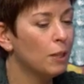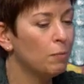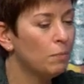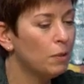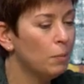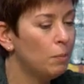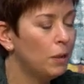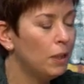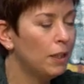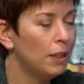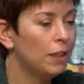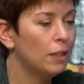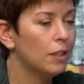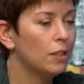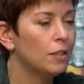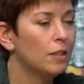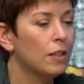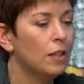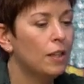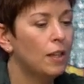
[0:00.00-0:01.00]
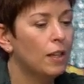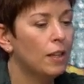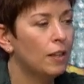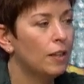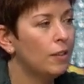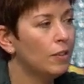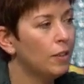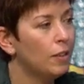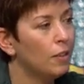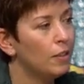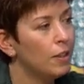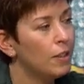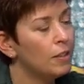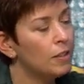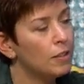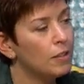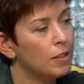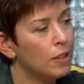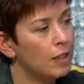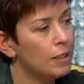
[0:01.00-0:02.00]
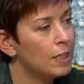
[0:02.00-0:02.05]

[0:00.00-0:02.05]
the meals, you know, they